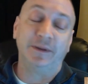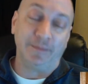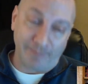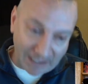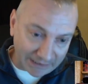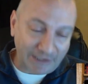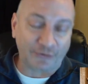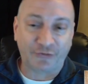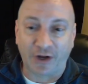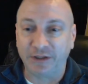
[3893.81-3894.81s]
Metal Gear
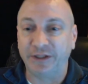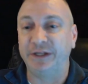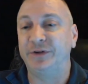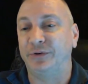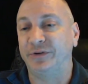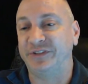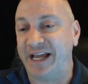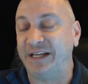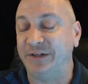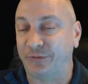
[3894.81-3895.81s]
Solid or
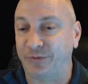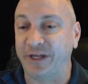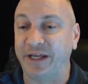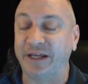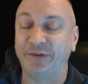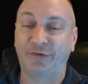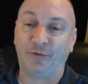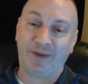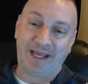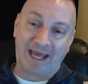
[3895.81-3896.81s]
Tekken 3, and so
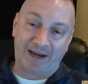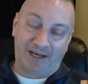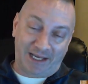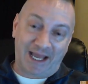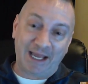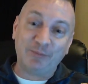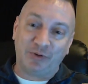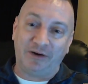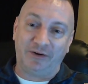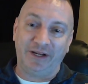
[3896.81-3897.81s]
we had a
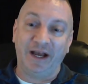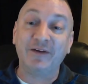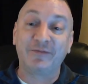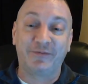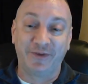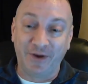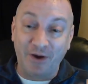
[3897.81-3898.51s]
library of